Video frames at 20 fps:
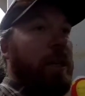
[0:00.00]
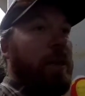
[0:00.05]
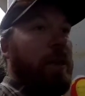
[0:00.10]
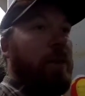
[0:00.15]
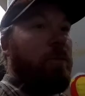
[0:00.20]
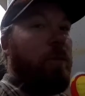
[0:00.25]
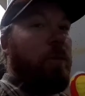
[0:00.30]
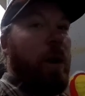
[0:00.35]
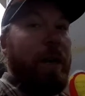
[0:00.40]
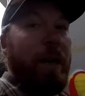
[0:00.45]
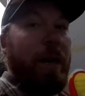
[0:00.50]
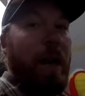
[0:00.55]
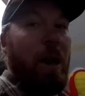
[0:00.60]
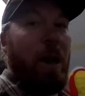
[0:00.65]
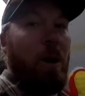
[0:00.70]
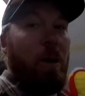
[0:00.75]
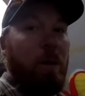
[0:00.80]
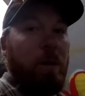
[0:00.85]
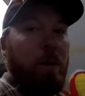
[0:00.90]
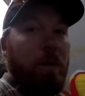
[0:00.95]
right
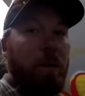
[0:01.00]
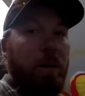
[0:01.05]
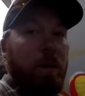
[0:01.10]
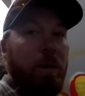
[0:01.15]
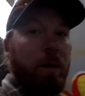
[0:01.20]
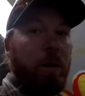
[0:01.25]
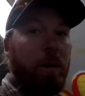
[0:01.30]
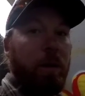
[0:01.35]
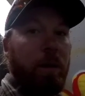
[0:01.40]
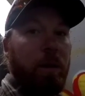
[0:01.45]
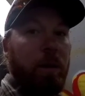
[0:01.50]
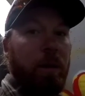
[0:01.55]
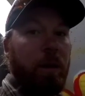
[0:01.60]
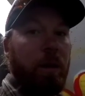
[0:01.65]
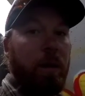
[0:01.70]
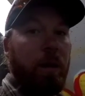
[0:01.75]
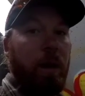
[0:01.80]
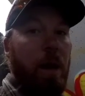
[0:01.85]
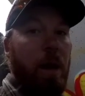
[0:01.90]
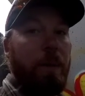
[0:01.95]
now,
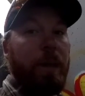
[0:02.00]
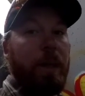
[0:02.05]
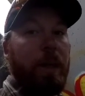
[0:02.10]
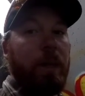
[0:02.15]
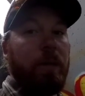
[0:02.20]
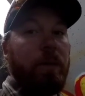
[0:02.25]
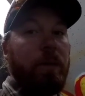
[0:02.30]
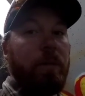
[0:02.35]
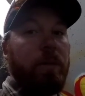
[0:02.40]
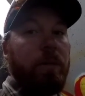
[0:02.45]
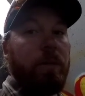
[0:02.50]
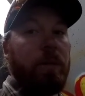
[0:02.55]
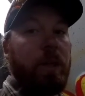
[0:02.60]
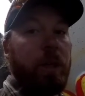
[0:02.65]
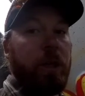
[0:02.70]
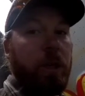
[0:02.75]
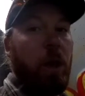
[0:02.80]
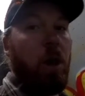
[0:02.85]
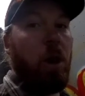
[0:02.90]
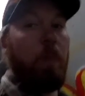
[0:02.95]
I'm in
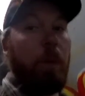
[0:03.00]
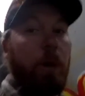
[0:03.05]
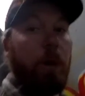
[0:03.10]
Tacoma,